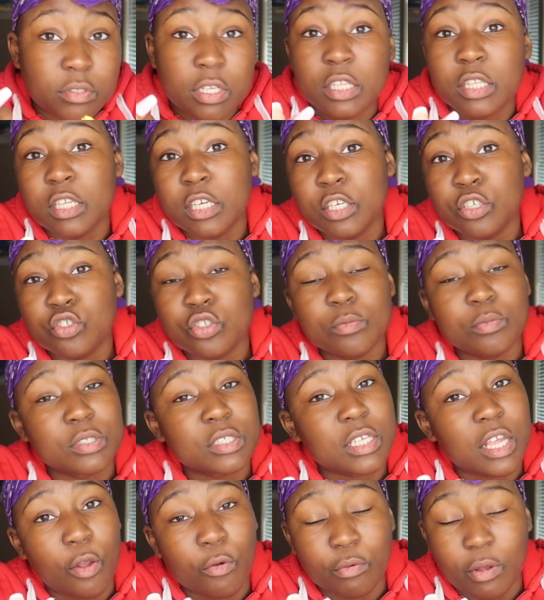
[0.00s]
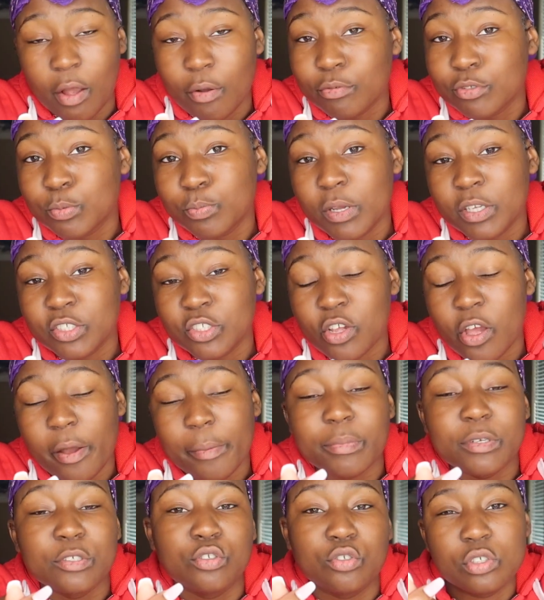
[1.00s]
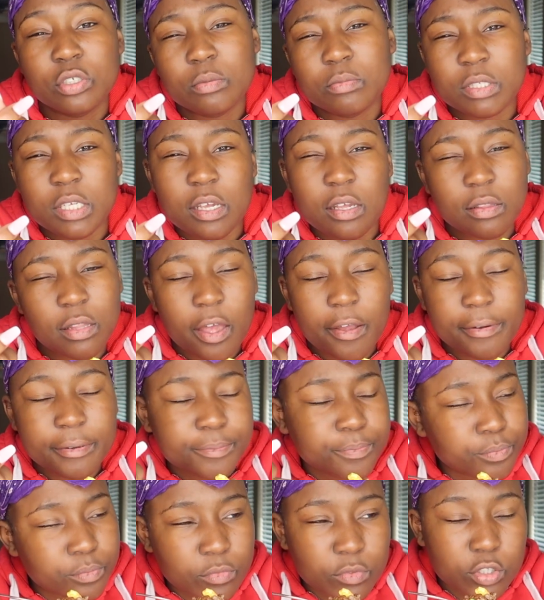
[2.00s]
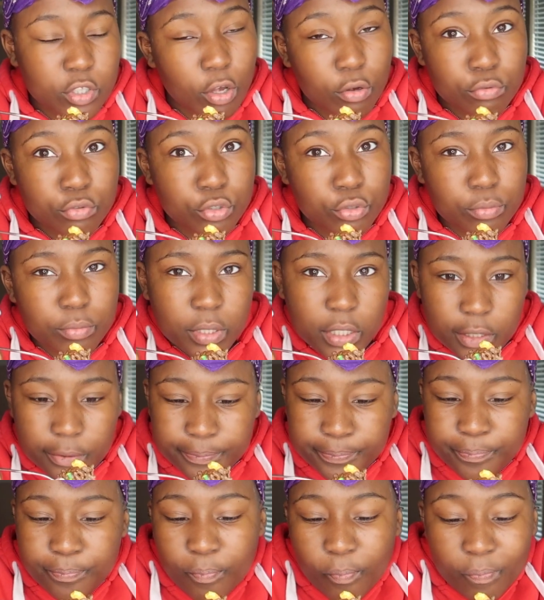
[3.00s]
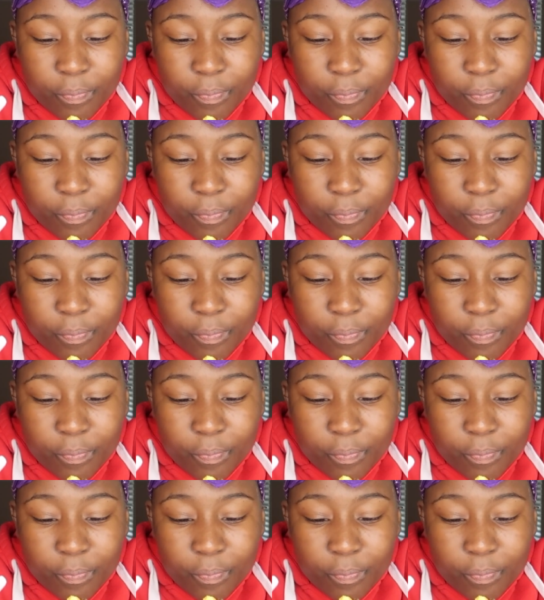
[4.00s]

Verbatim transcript: Nothing against strippers, because I respect y'all. But you see what I'm saying? Like, don't do me.